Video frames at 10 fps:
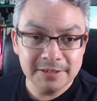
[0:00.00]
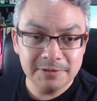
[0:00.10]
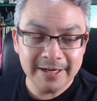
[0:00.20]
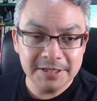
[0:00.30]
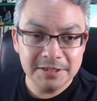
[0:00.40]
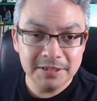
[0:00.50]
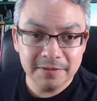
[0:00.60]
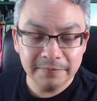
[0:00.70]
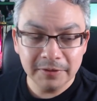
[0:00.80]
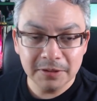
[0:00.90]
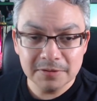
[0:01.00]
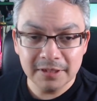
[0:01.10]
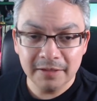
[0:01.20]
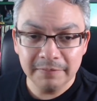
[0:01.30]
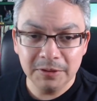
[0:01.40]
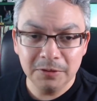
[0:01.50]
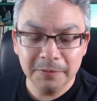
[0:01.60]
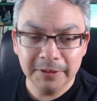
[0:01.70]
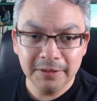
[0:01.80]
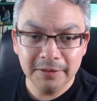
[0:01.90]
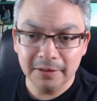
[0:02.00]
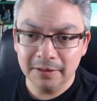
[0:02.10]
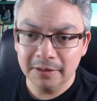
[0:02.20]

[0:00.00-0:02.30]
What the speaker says: strategy videos that I've been doing,